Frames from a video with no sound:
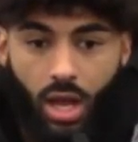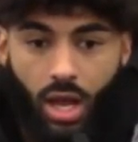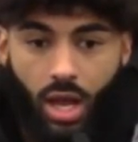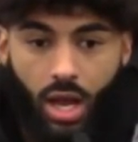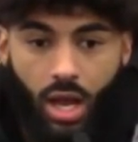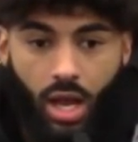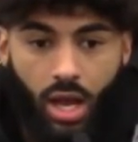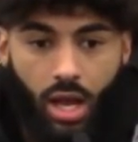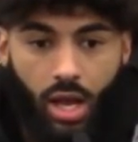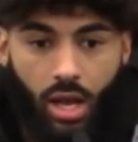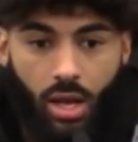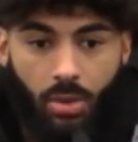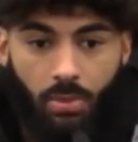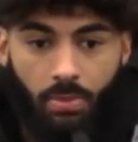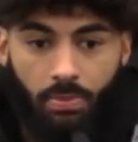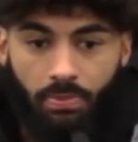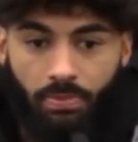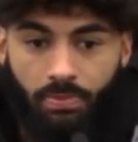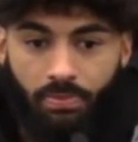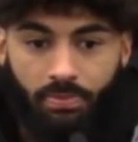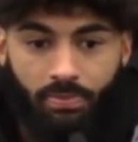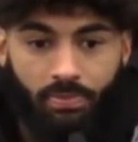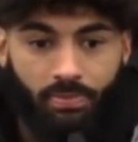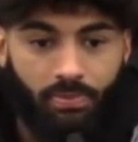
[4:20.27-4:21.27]

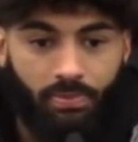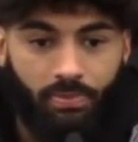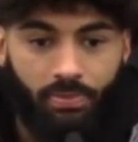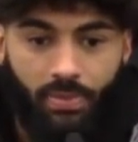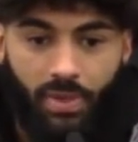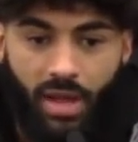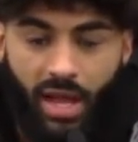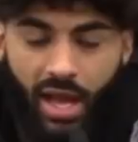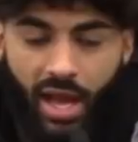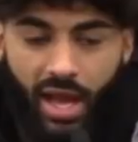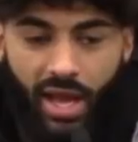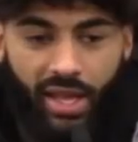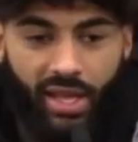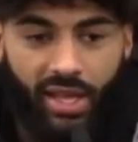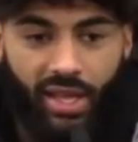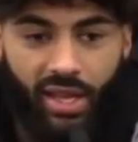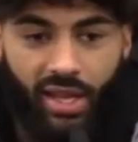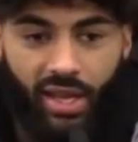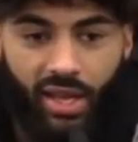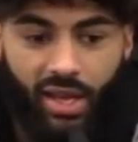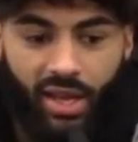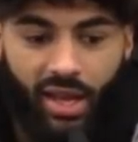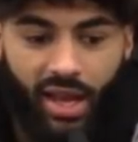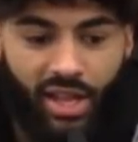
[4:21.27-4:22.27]

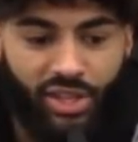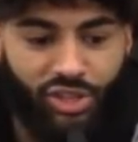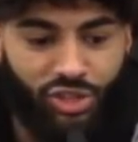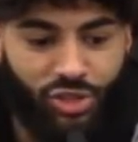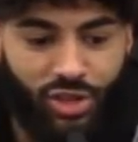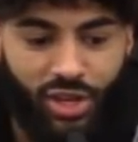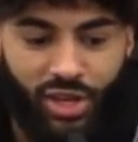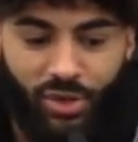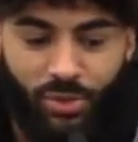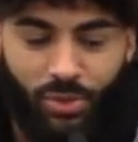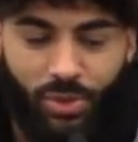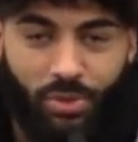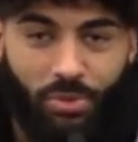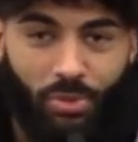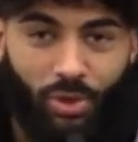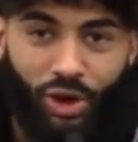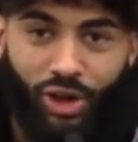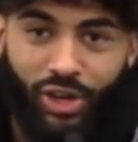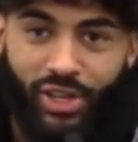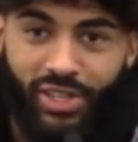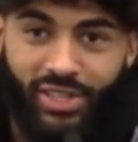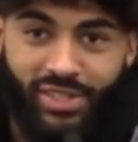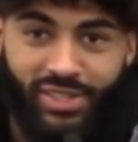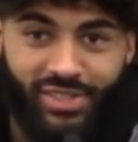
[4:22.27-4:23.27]
I trained with
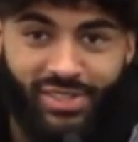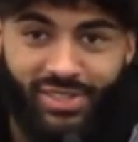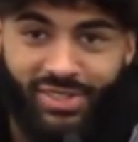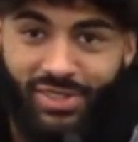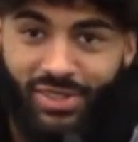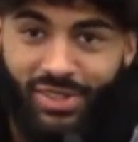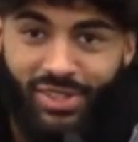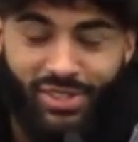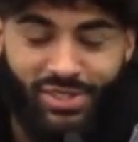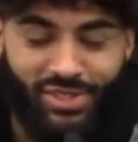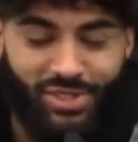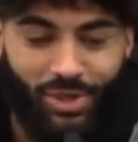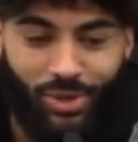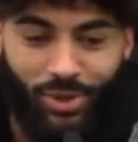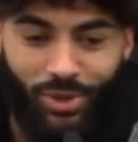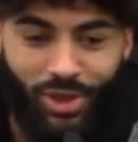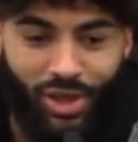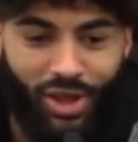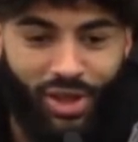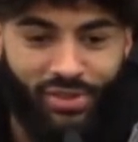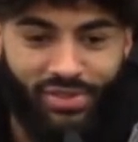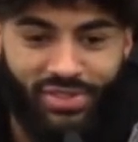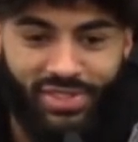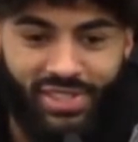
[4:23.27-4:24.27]
Marcus this whole
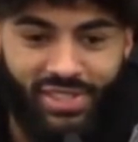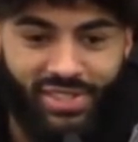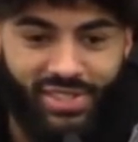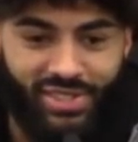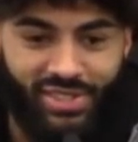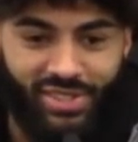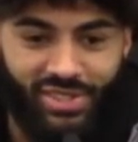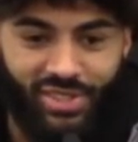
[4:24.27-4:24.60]
offseason,